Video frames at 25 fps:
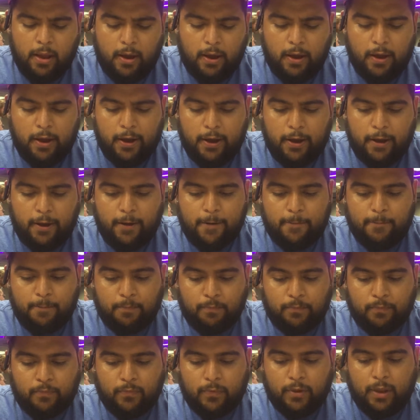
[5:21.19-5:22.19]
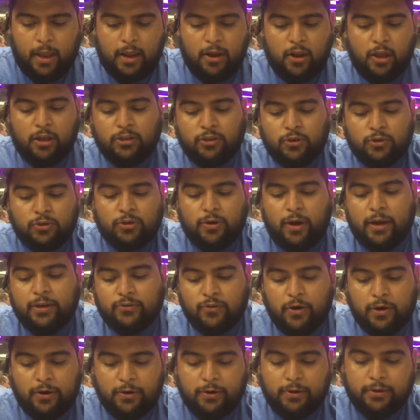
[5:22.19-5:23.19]
I lost 2 Sky
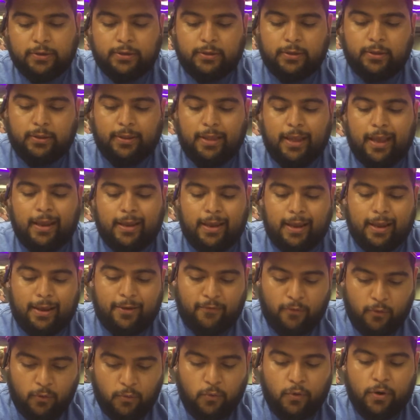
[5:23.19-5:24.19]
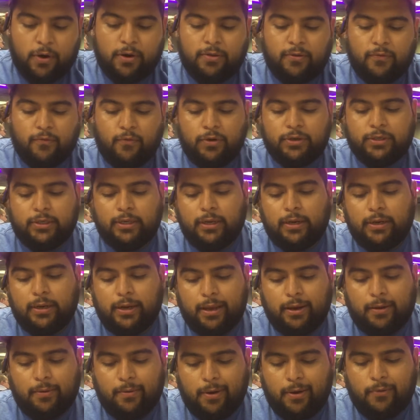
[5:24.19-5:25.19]
Strikers at Fort Worth, unfortunately.
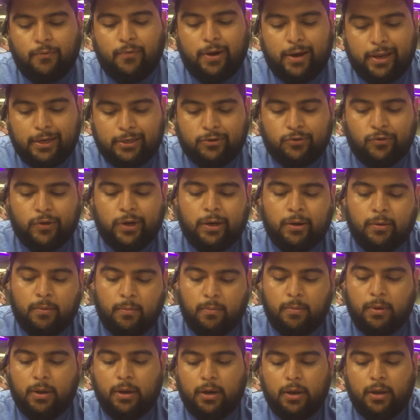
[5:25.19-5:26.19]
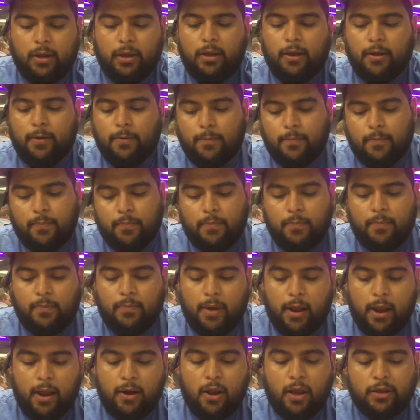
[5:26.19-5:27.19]
Like I won X3, but
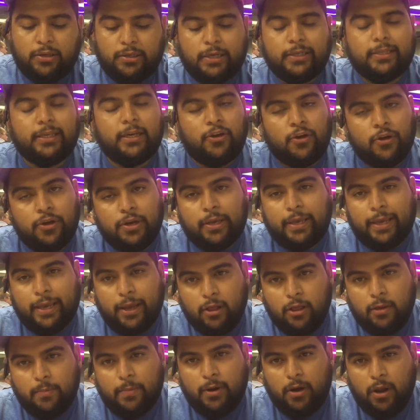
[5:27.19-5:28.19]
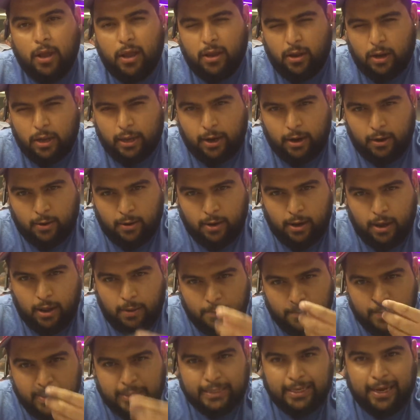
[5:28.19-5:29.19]
I lost because I couldn't kill him, and like
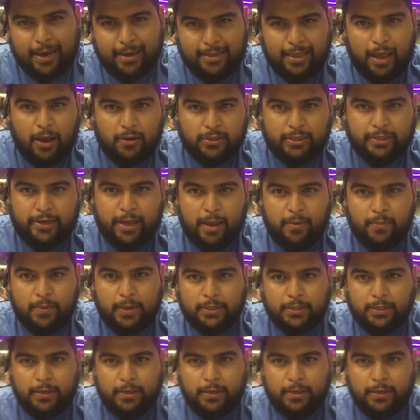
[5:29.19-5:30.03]
I'm missing 1,000 damage.